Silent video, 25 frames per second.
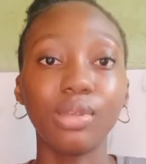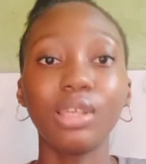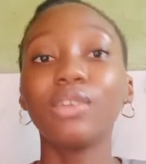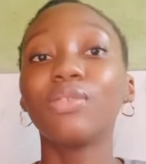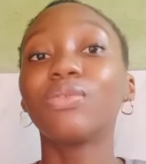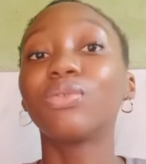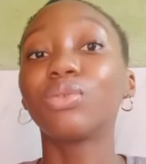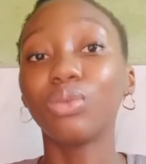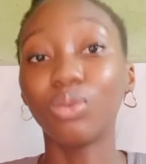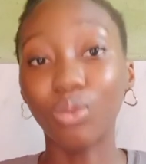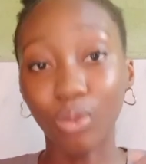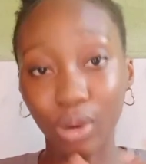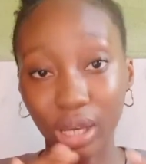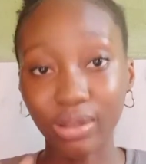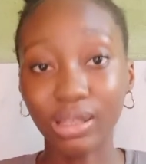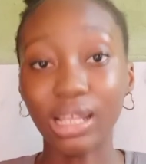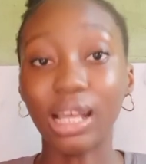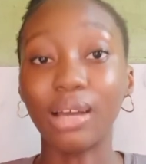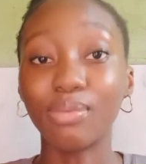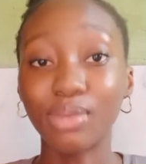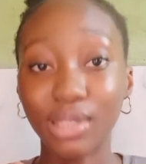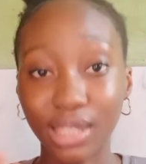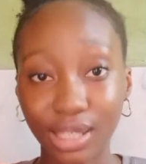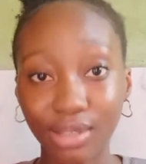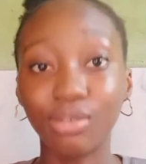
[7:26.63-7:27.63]
even when
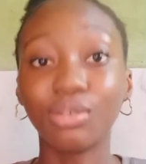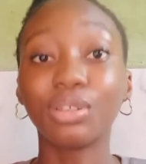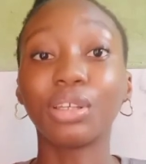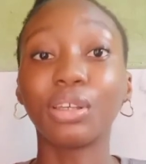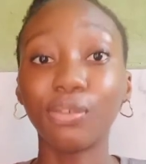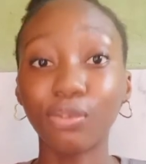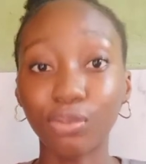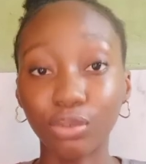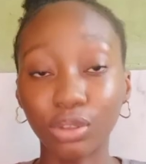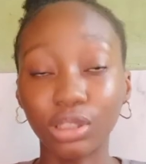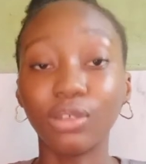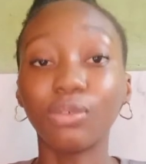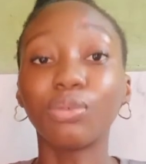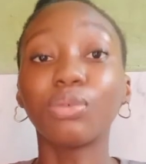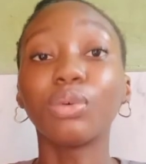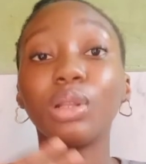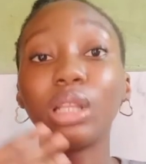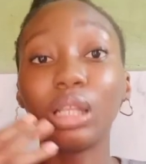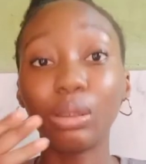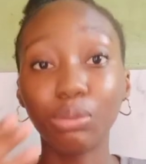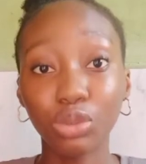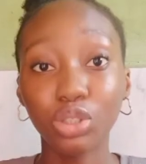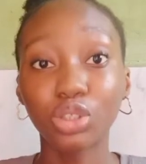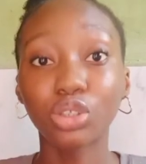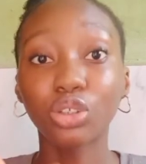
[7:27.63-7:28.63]
I'm still looking for the form?
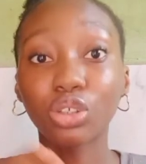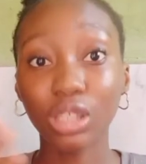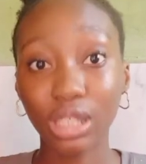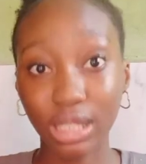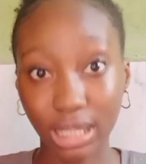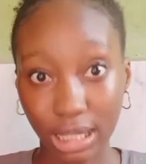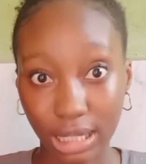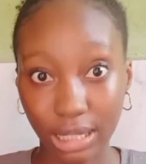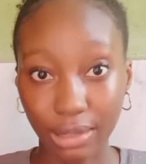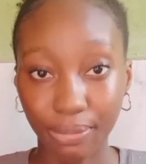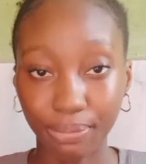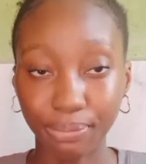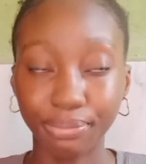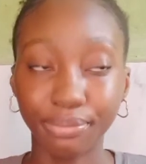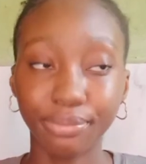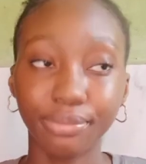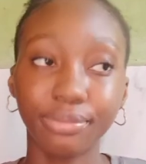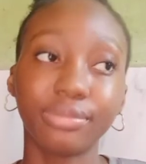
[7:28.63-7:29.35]
Let me just see.